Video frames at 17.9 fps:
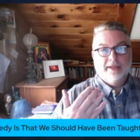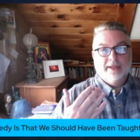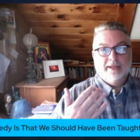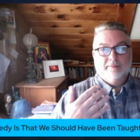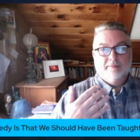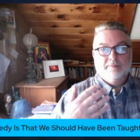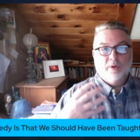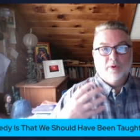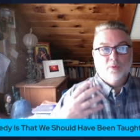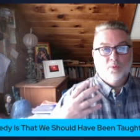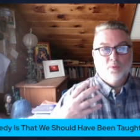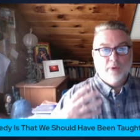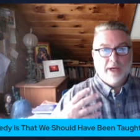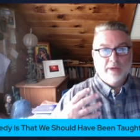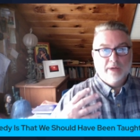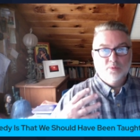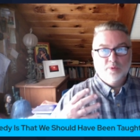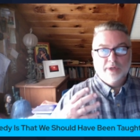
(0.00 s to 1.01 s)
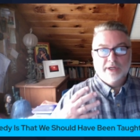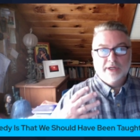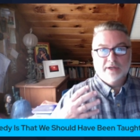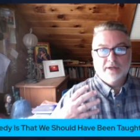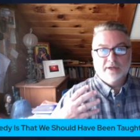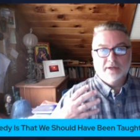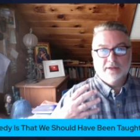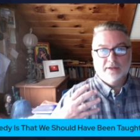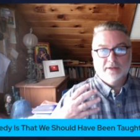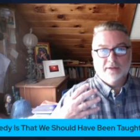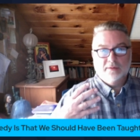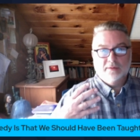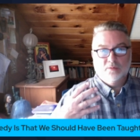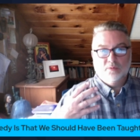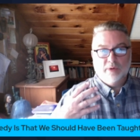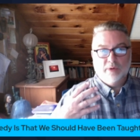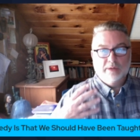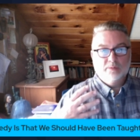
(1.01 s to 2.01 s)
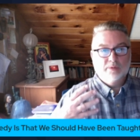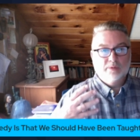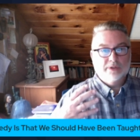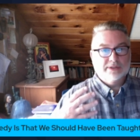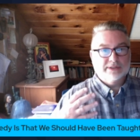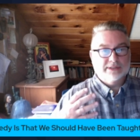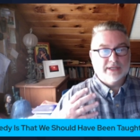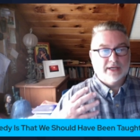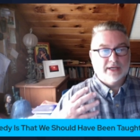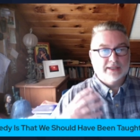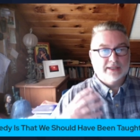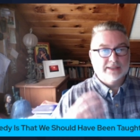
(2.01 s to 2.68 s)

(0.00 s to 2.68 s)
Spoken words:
But when we're stuck